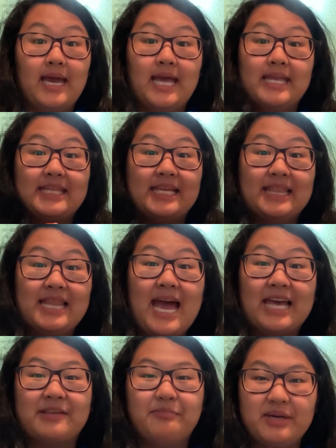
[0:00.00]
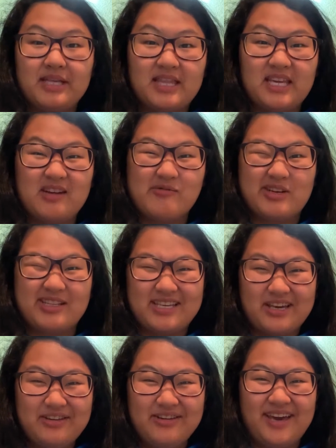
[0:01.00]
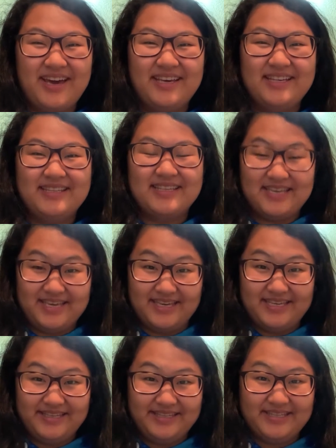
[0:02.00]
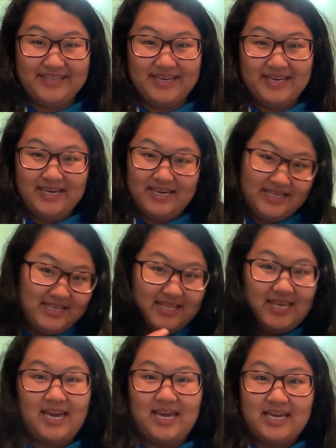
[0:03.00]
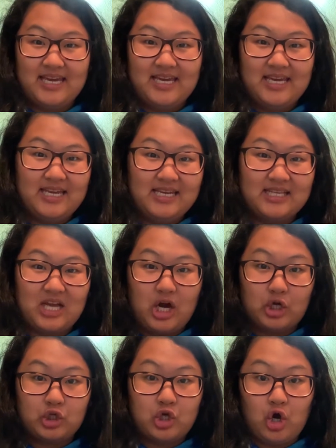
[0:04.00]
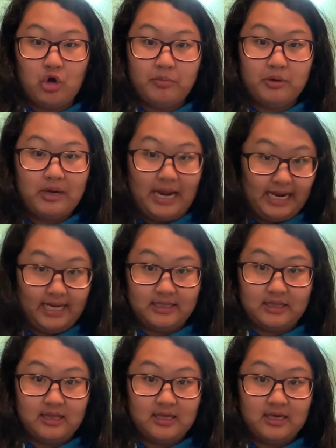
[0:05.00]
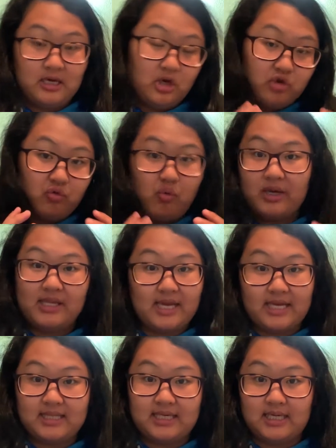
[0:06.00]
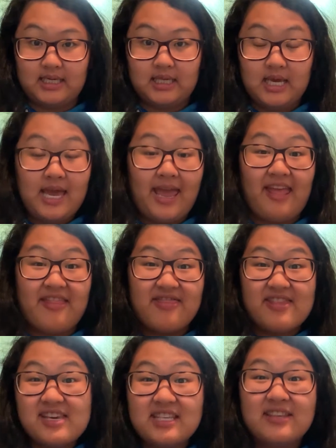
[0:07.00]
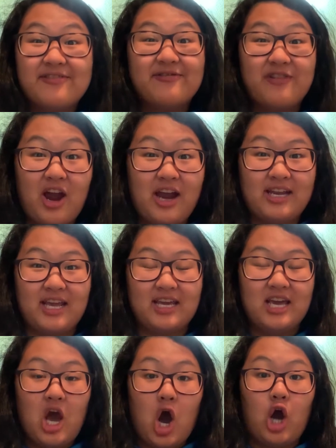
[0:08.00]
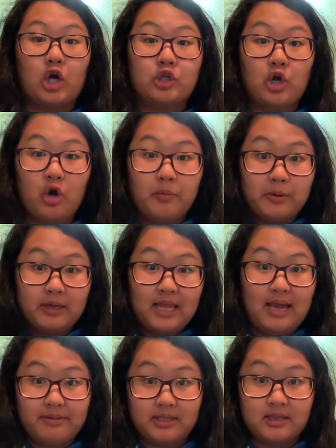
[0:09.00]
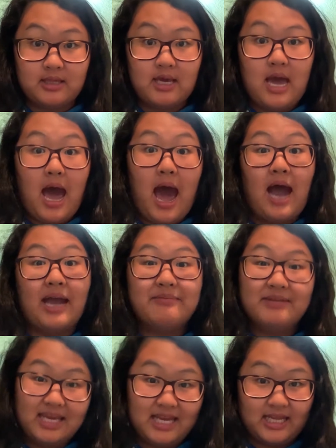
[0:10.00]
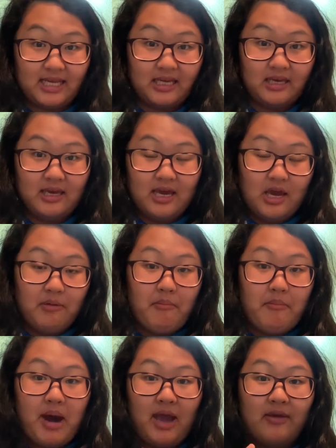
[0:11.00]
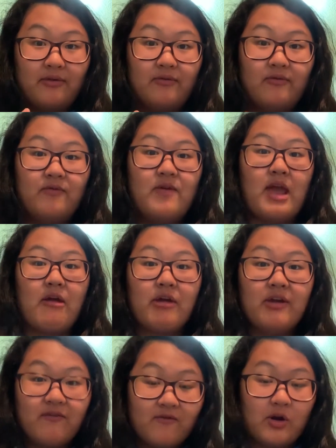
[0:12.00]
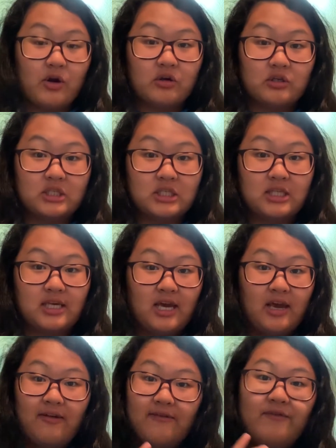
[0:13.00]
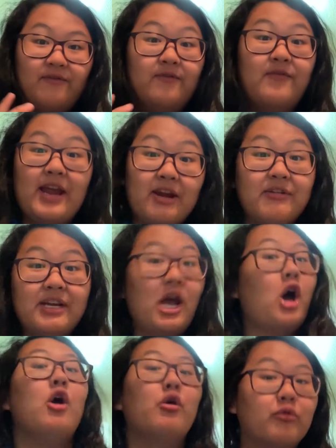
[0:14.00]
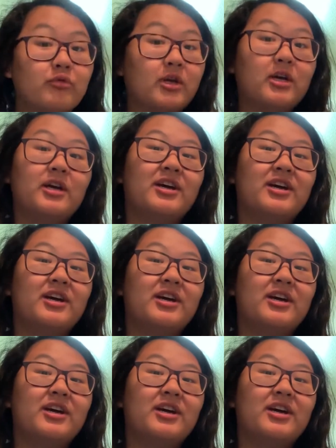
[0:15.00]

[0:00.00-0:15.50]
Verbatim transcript: And the last big thing I want to tell you guys is today, it is October 8th, 2019. And this Friday, October 11th, I'm getting my very first, very own